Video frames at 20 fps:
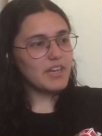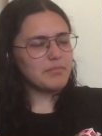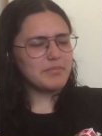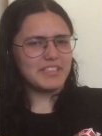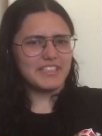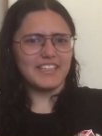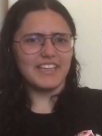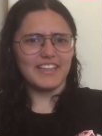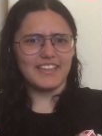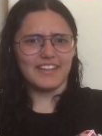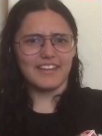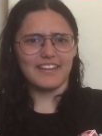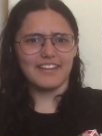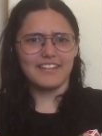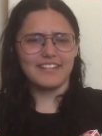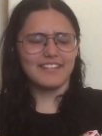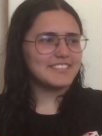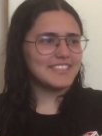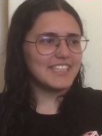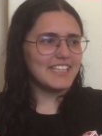I mean, yeah.
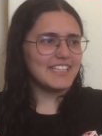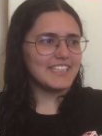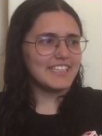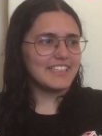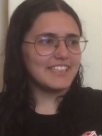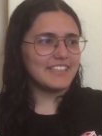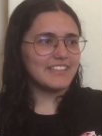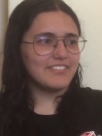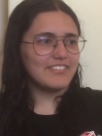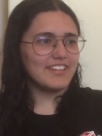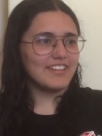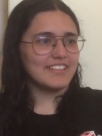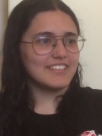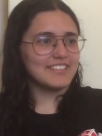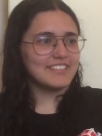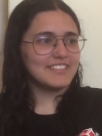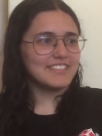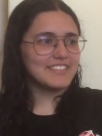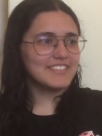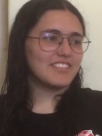Teddy, come
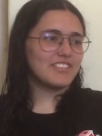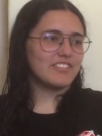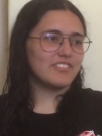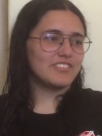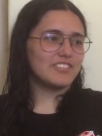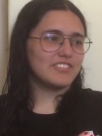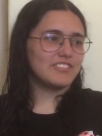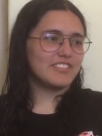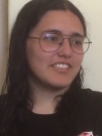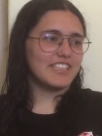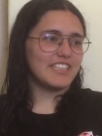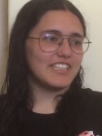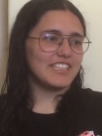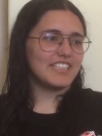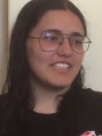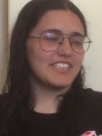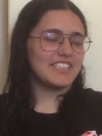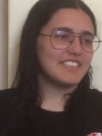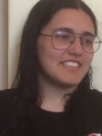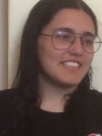on. Go do
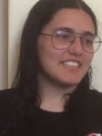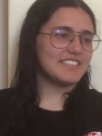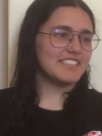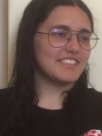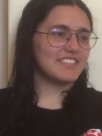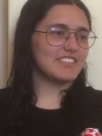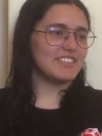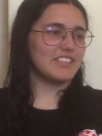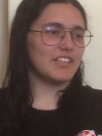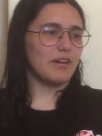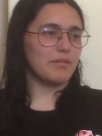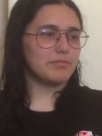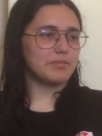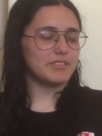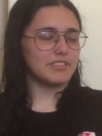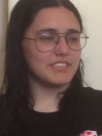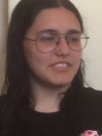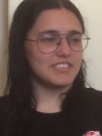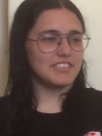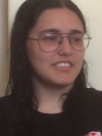it. That's a good
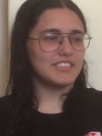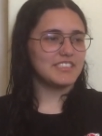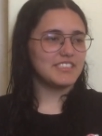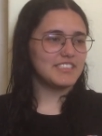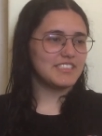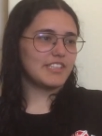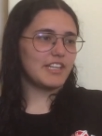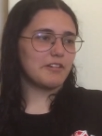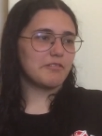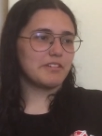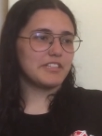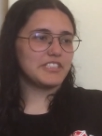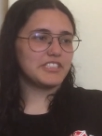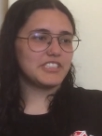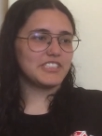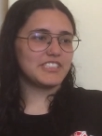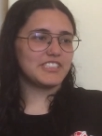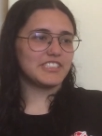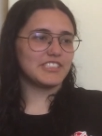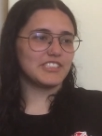option. That way
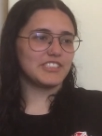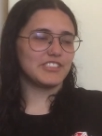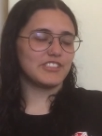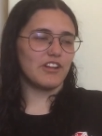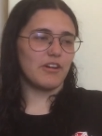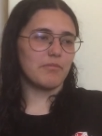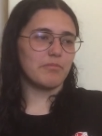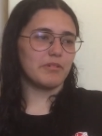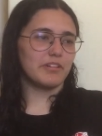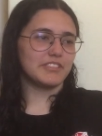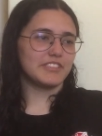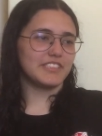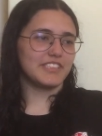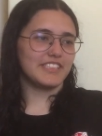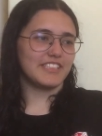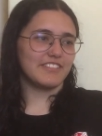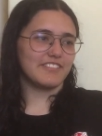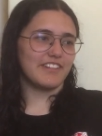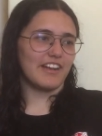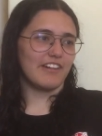she's just not
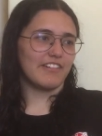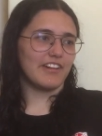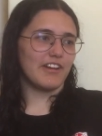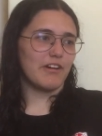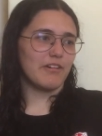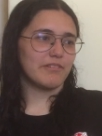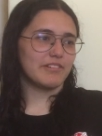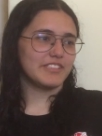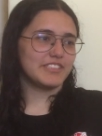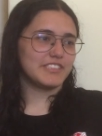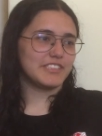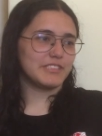bossing around Owen.